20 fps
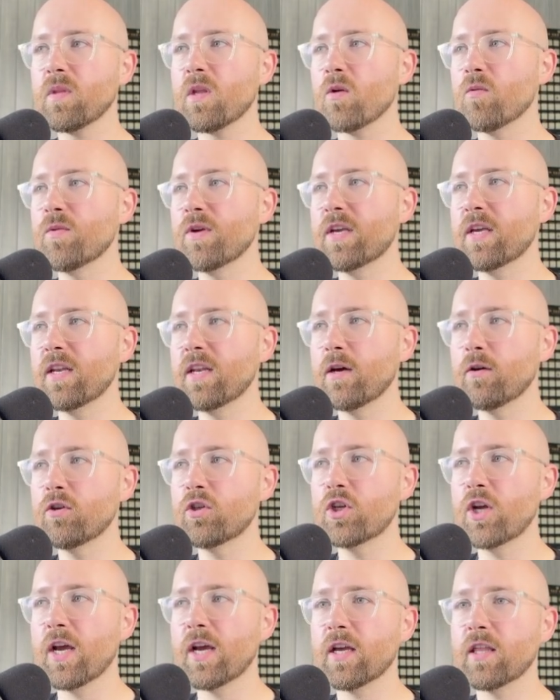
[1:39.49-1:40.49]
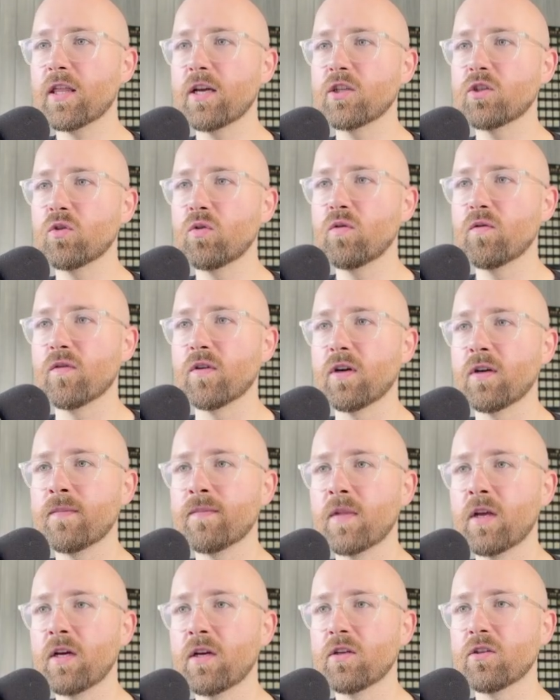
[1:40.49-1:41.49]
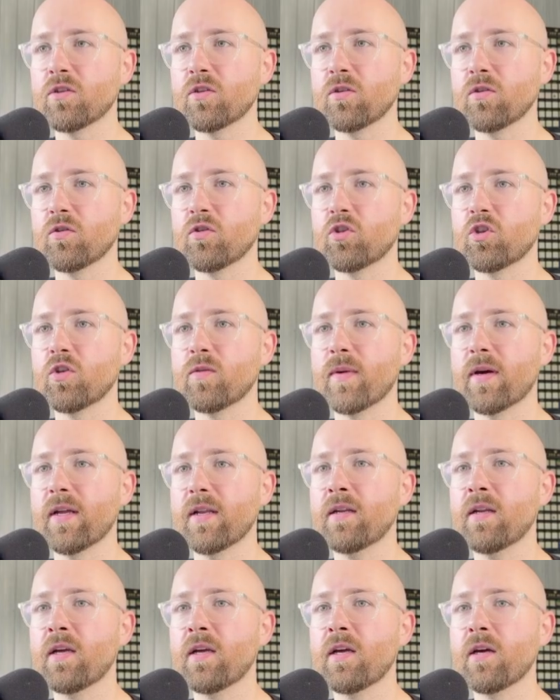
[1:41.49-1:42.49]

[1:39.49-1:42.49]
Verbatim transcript: We can now check this over. So let's zoom in.